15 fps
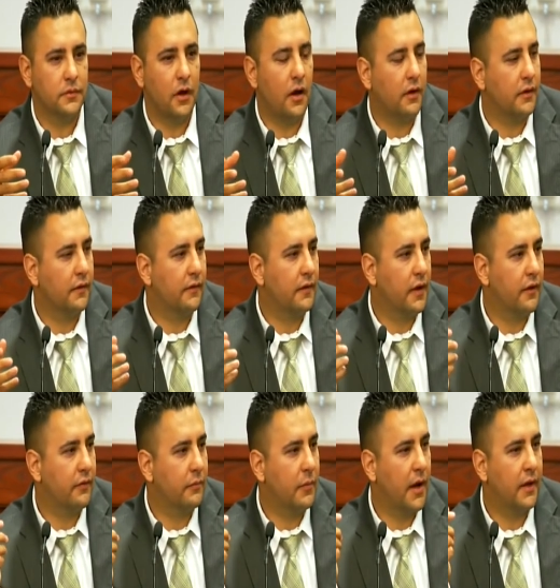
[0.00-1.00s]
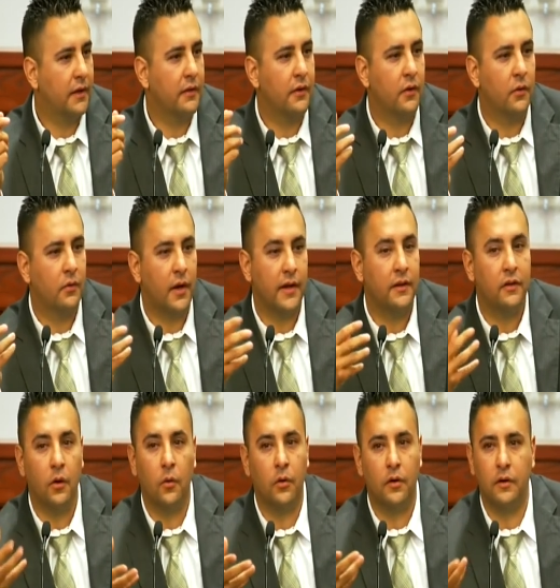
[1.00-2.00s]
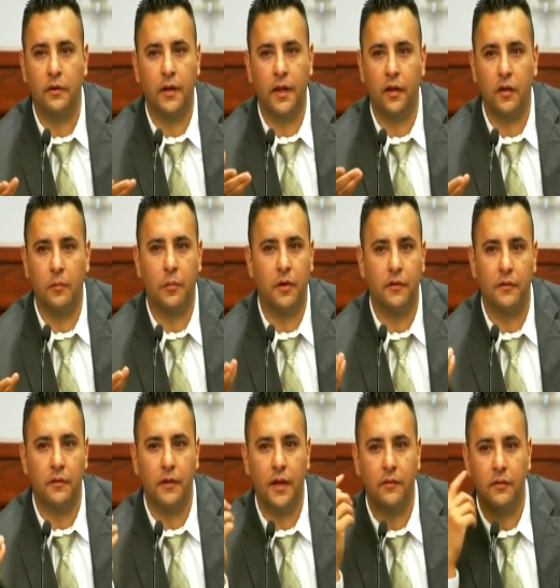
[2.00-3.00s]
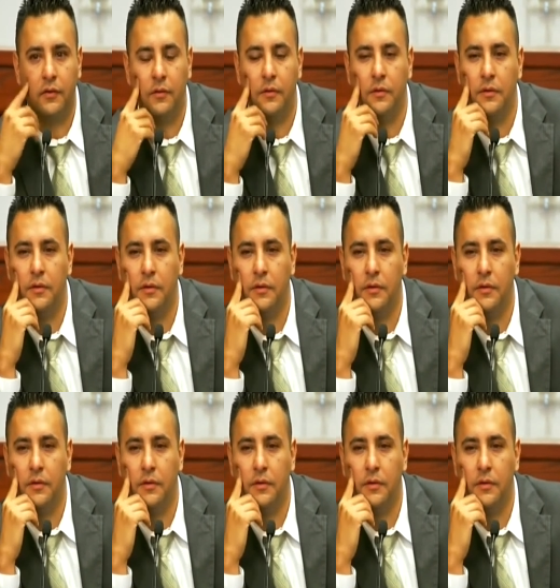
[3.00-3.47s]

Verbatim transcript: talked and stuff, but I didn't know I didn't know her like on a personal level.